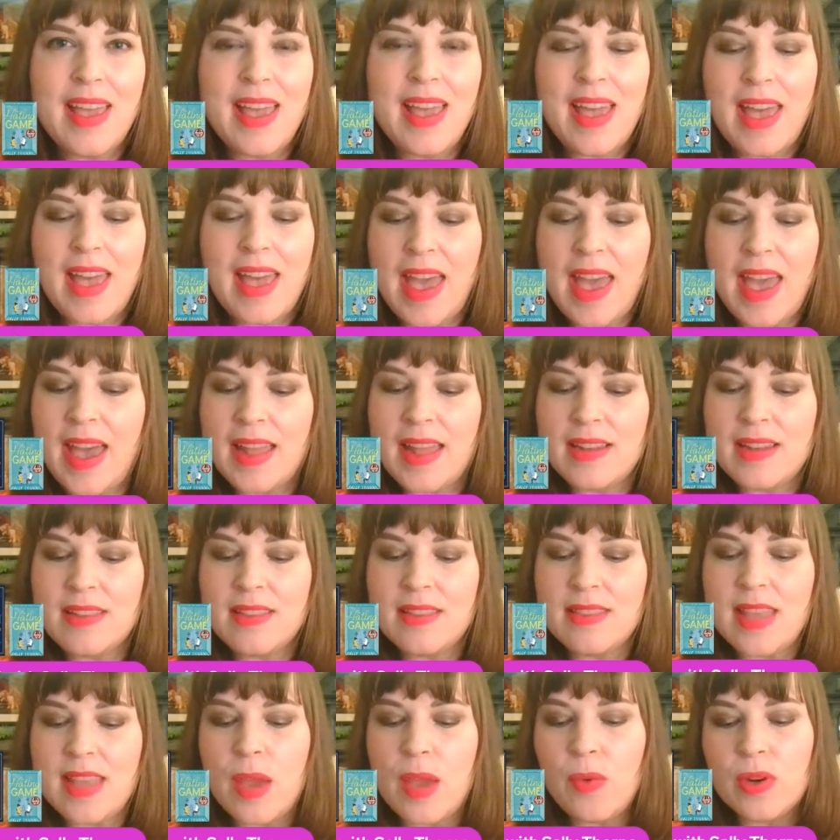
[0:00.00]
And they
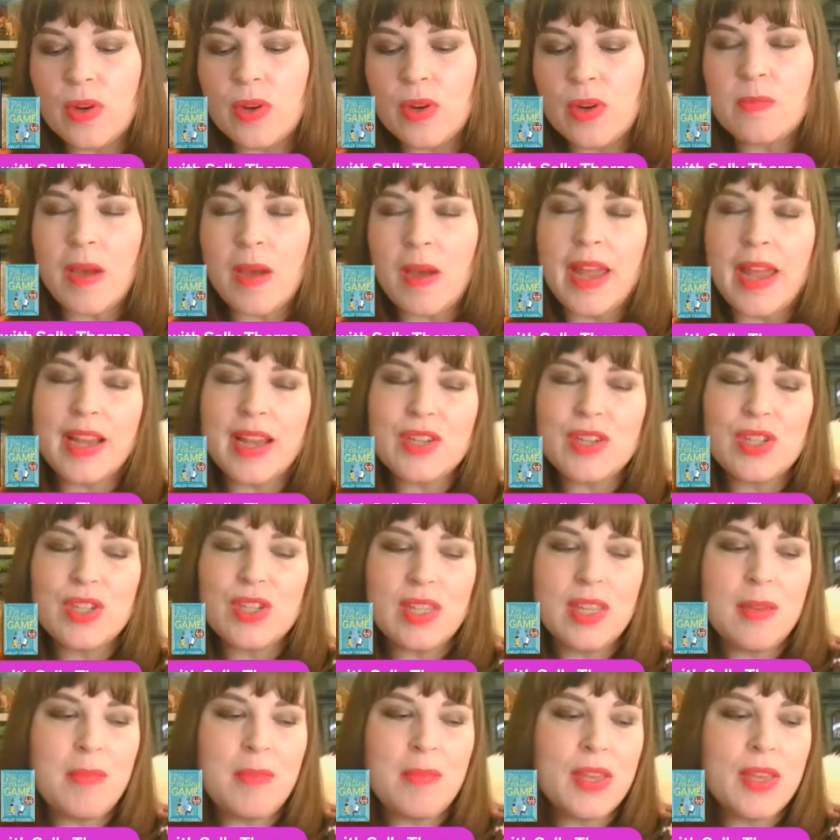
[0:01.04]
were inspired actually
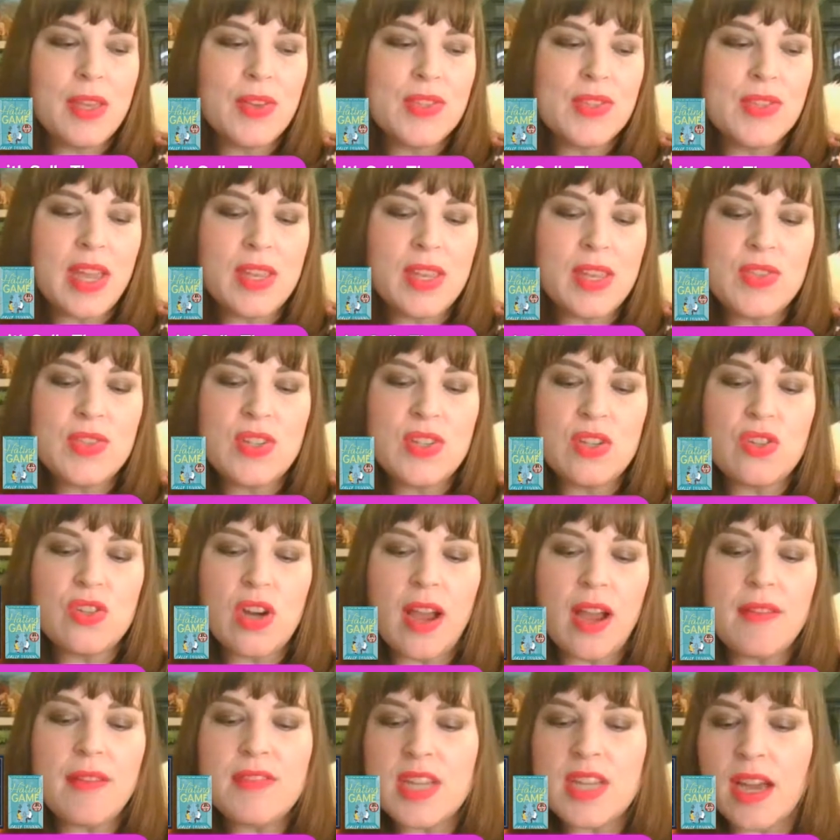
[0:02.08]
because I used to drive
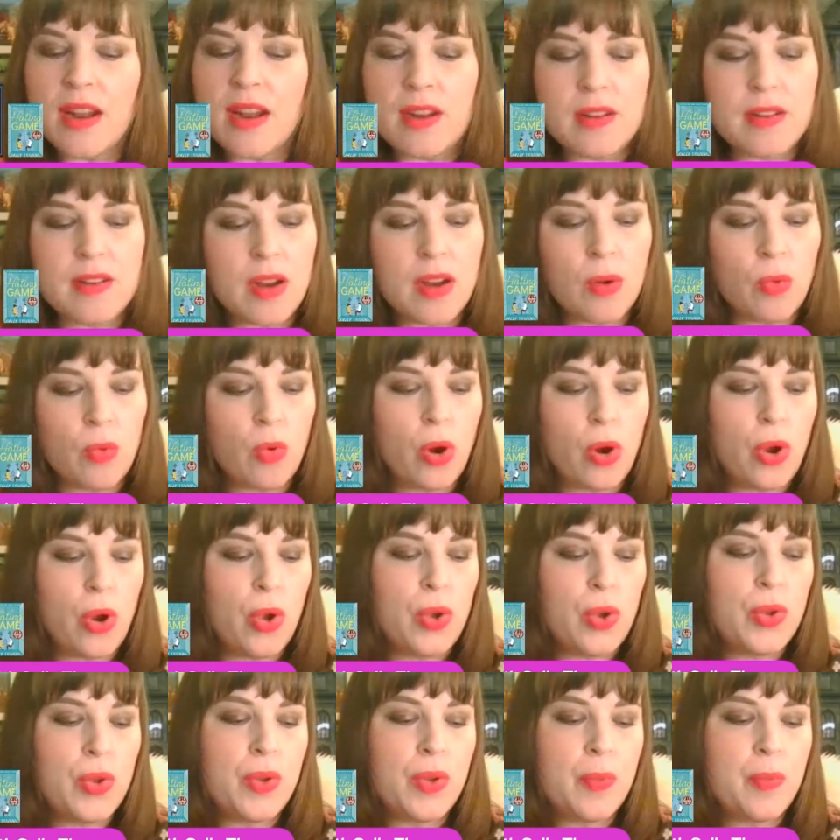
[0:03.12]
down a road
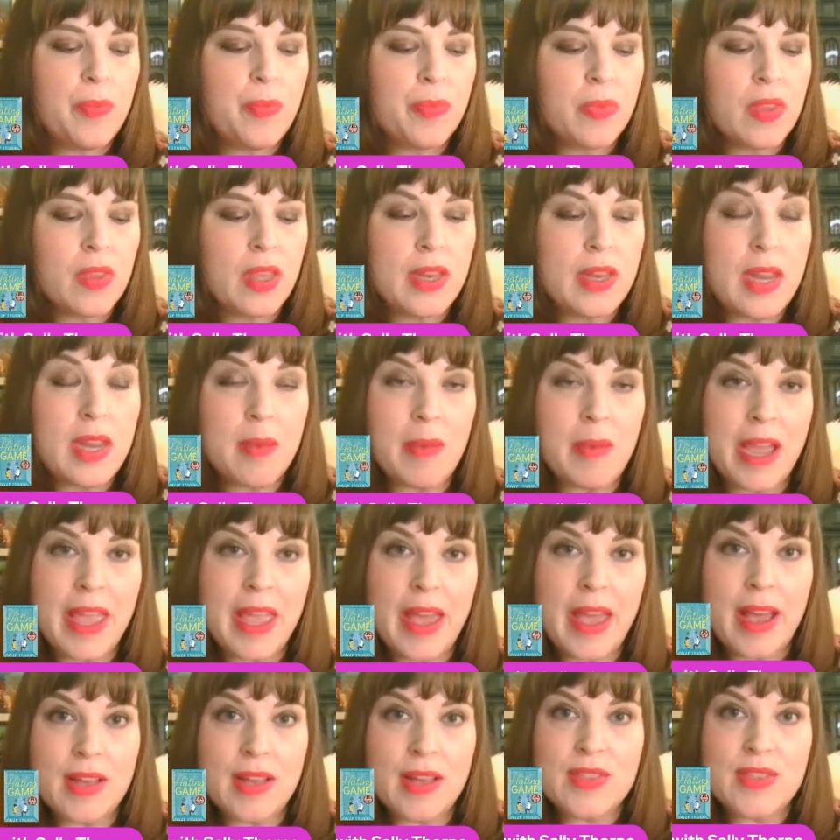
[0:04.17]
near my
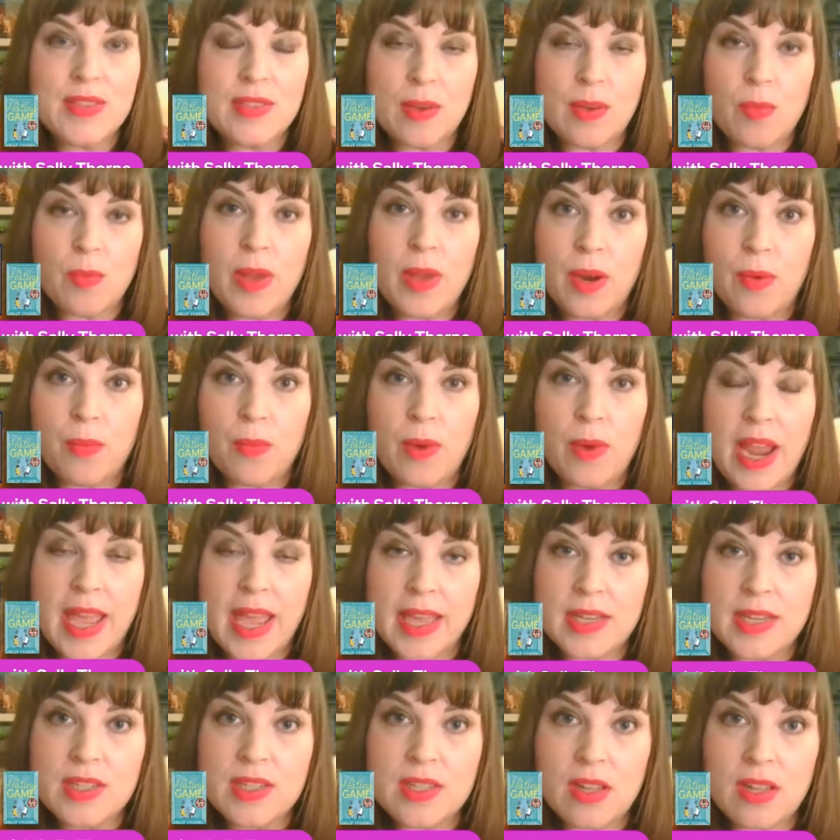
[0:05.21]
house that when it rained,
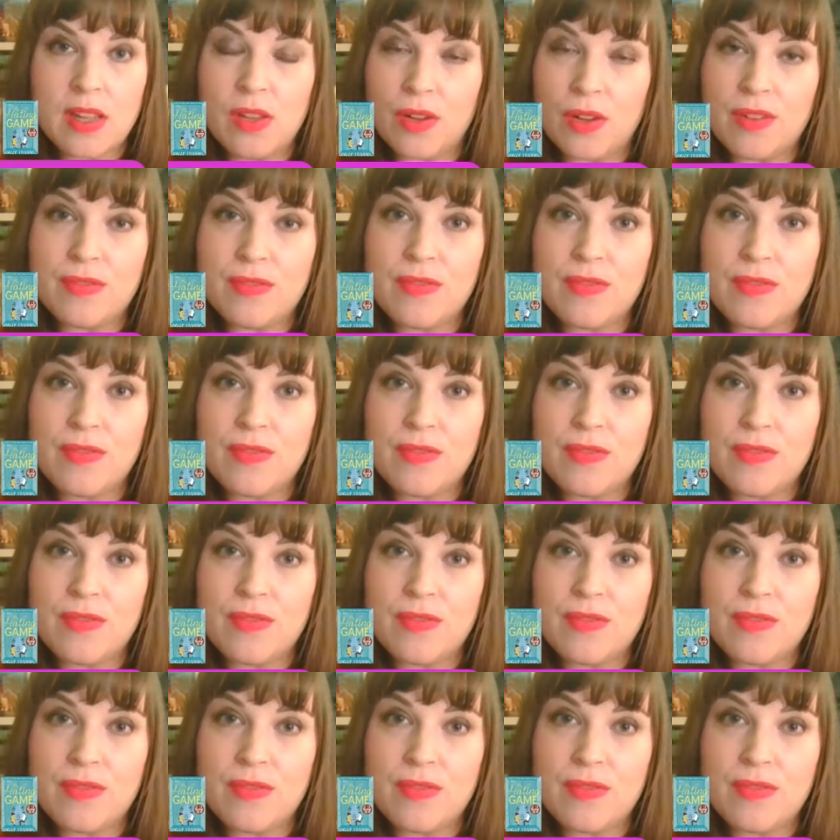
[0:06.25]
a lot of